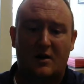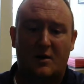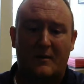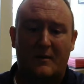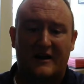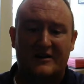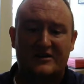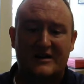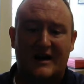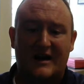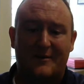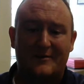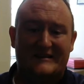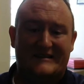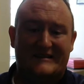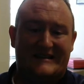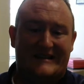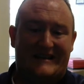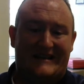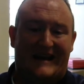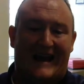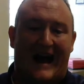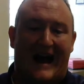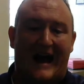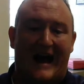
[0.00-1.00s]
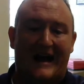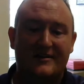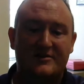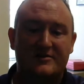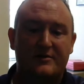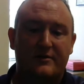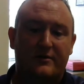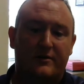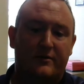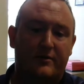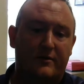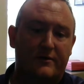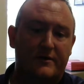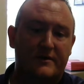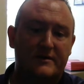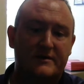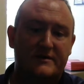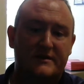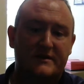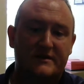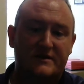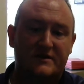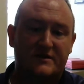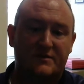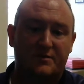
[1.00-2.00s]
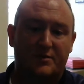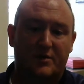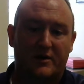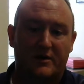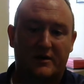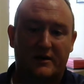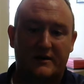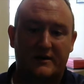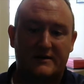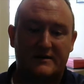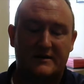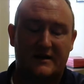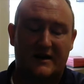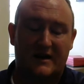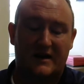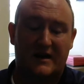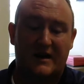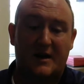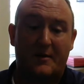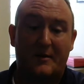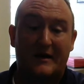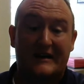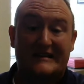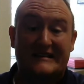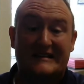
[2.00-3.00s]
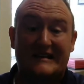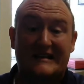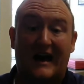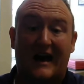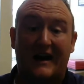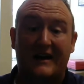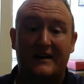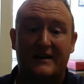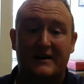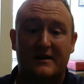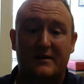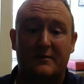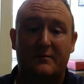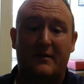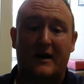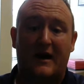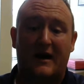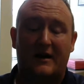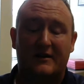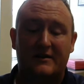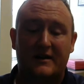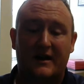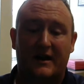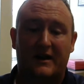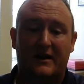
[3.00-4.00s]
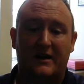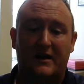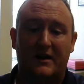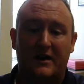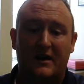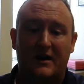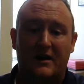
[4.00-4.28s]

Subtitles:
My job is to guide you through this experience, and I'm excited about that.